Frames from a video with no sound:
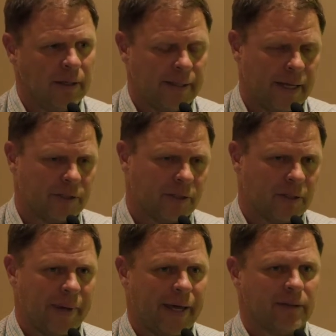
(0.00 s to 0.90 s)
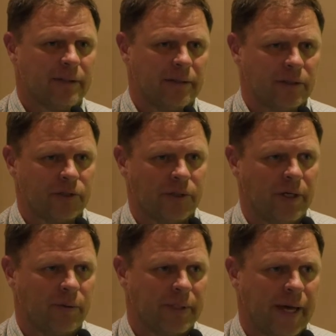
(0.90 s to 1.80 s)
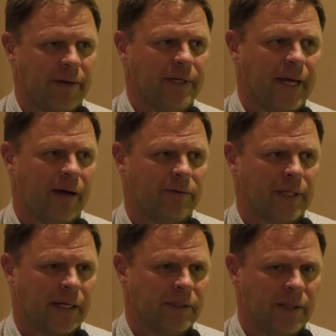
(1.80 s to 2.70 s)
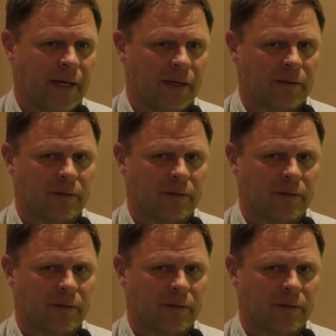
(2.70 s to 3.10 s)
attaching the batten to the tree with a heavy galvanized nail.